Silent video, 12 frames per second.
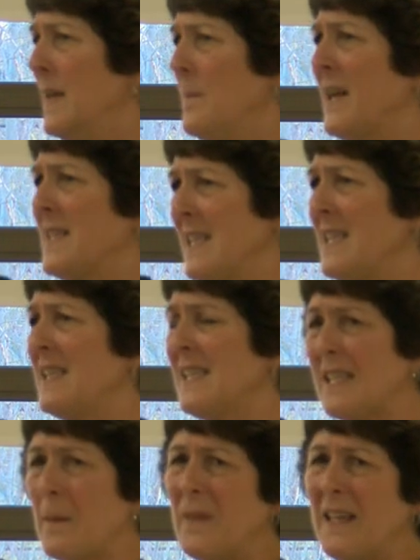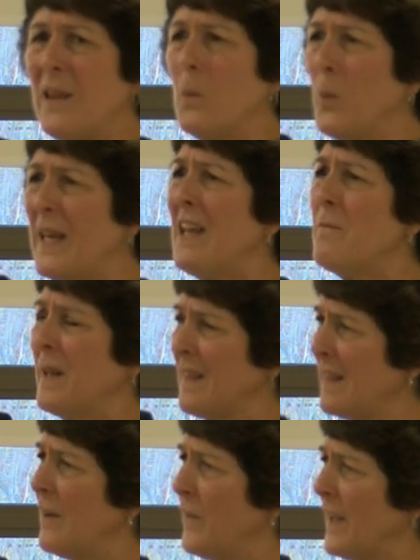because this is something that we have
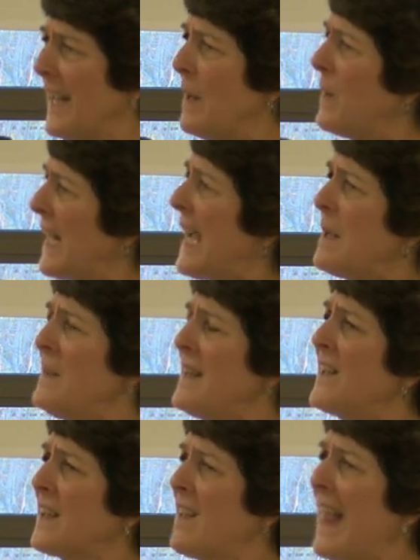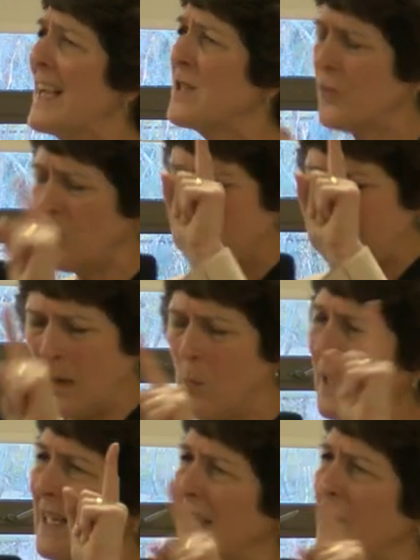been living. And when I'm in the classrooms, I
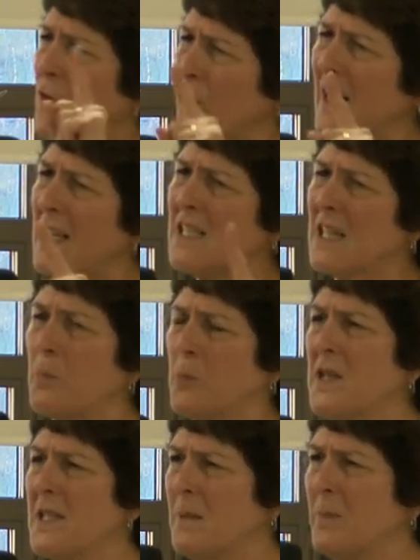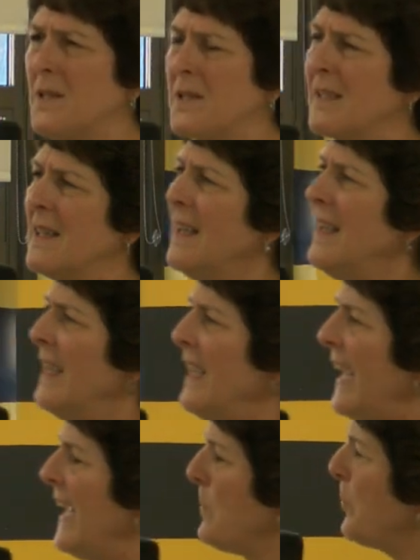want to give credit to the principals. And a